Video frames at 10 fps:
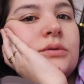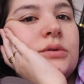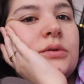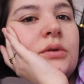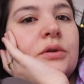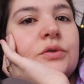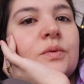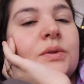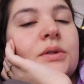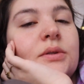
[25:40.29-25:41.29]
And the
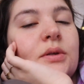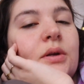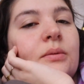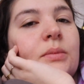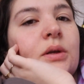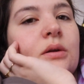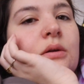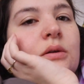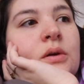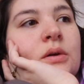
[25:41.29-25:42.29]
choices that I make,
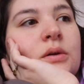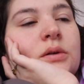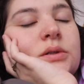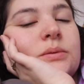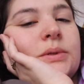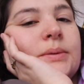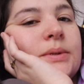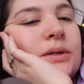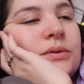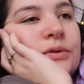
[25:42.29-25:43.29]
sometimes
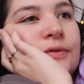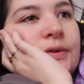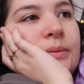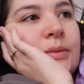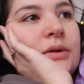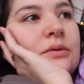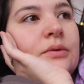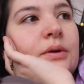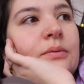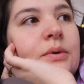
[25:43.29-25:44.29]
I don't know if I make the
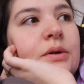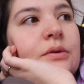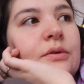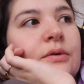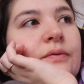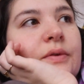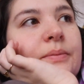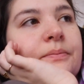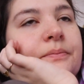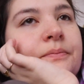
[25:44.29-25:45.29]
right one or if
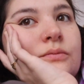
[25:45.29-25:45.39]
I'm